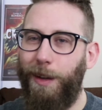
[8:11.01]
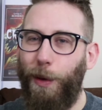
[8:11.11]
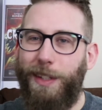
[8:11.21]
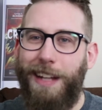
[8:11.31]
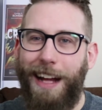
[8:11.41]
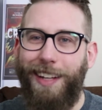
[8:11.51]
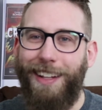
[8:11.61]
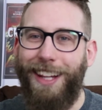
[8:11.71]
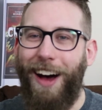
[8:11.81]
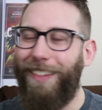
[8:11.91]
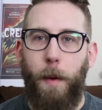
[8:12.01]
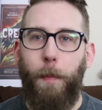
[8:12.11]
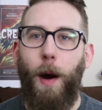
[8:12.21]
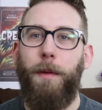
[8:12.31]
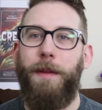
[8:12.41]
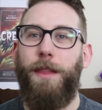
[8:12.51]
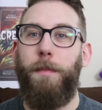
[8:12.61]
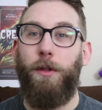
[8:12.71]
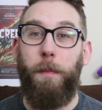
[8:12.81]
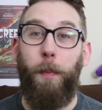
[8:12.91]
What's not to love? But probably the
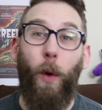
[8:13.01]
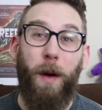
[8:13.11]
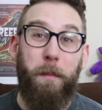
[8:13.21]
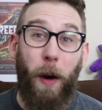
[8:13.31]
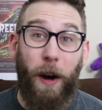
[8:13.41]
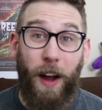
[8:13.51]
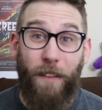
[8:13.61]
most important part